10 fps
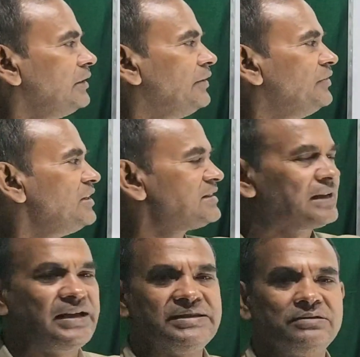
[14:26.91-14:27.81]
In this
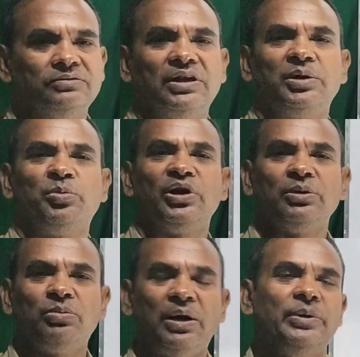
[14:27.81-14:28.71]
case, the
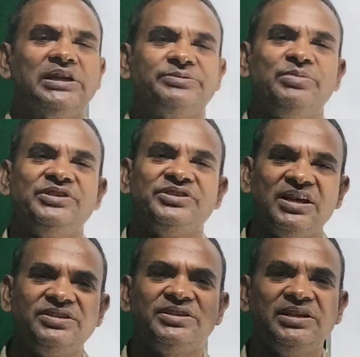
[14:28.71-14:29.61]
reporting verb has been
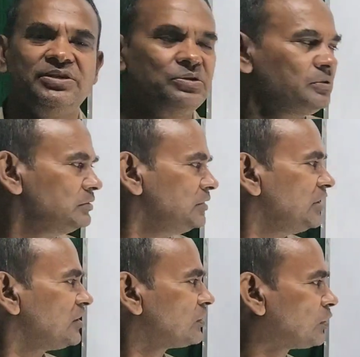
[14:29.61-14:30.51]
changed into
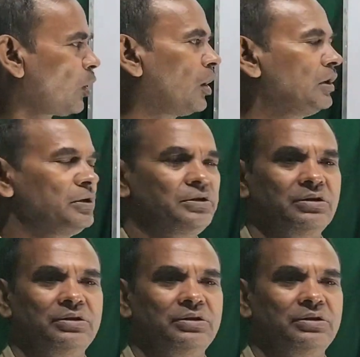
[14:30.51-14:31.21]
called,